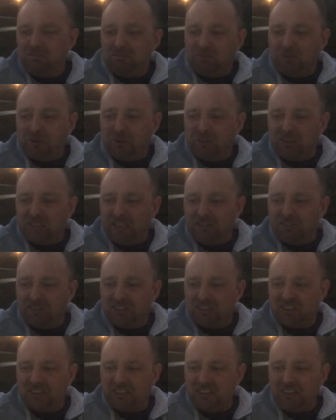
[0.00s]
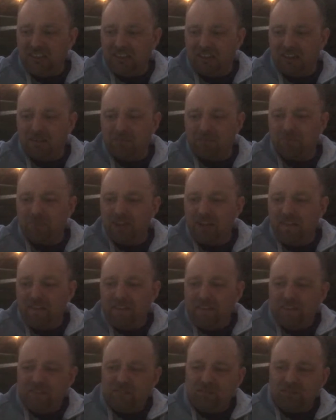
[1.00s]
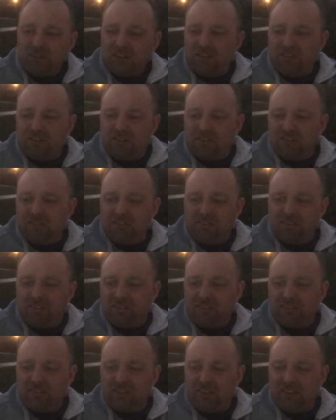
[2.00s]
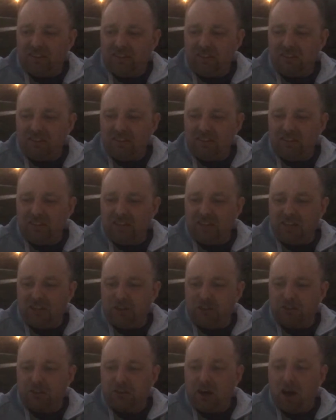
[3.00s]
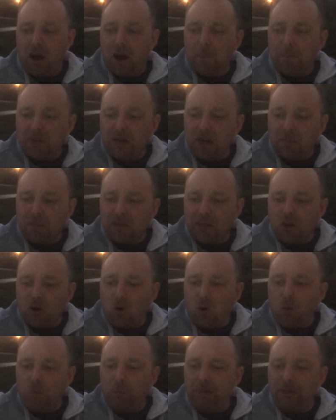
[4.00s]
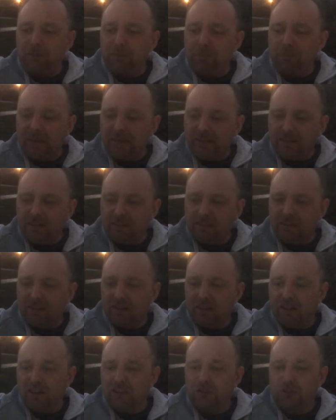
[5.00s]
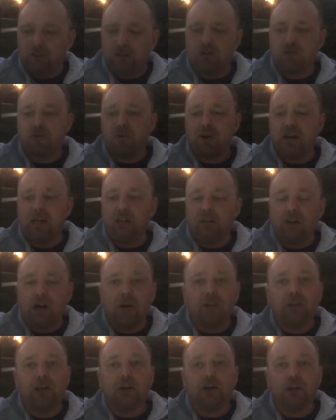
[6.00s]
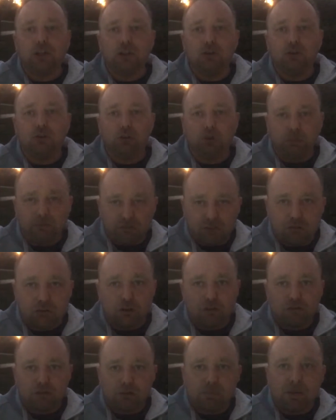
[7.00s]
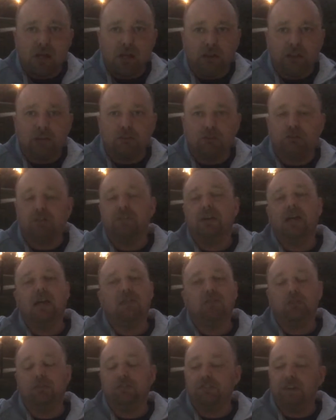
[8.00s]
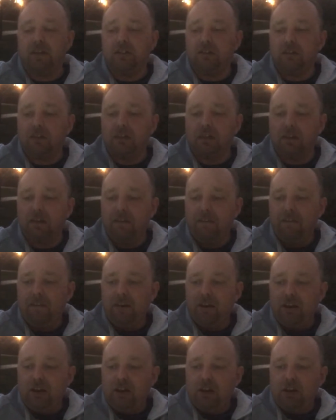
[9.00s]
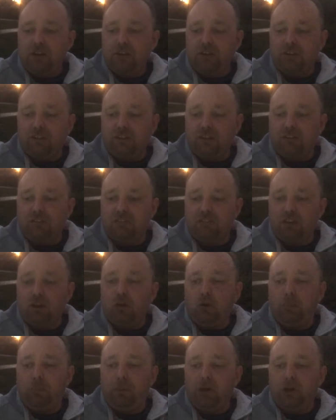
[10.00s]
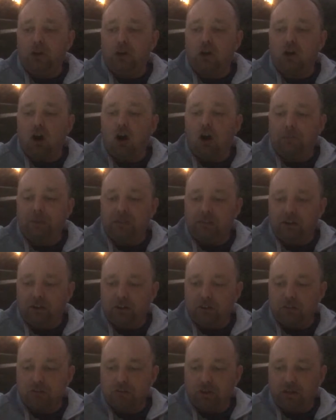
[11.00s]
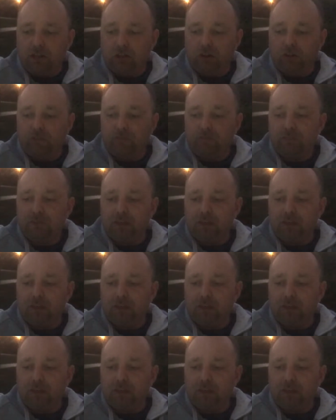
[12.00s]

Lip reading: we'll just have to see. There's an upcoming open beta. There's a trailer out there on YouTube. If you search for Metal Gear Survive, you'll find the single player commentary trailer.